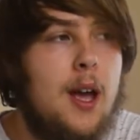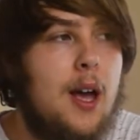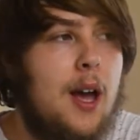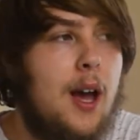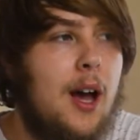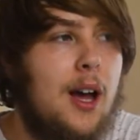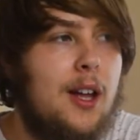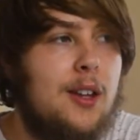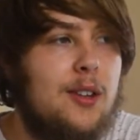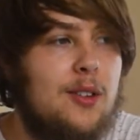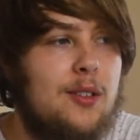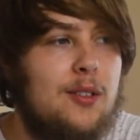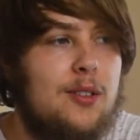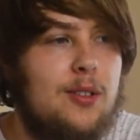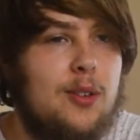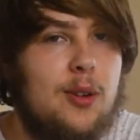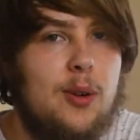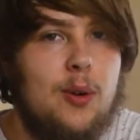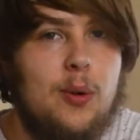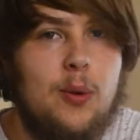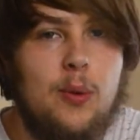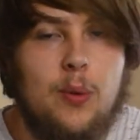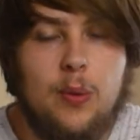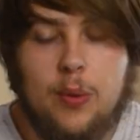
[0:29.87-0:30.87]
And
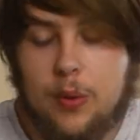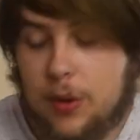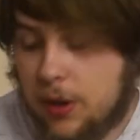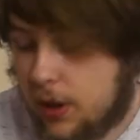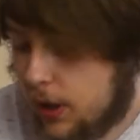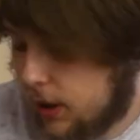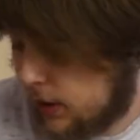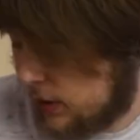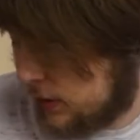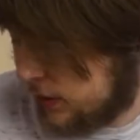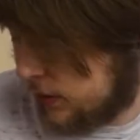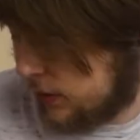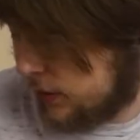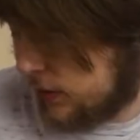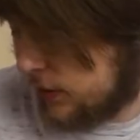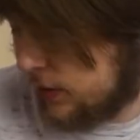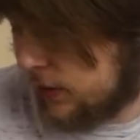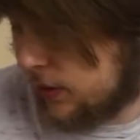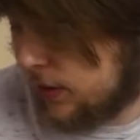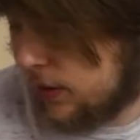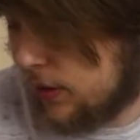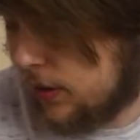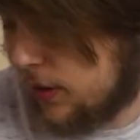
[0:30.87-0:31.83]
so it's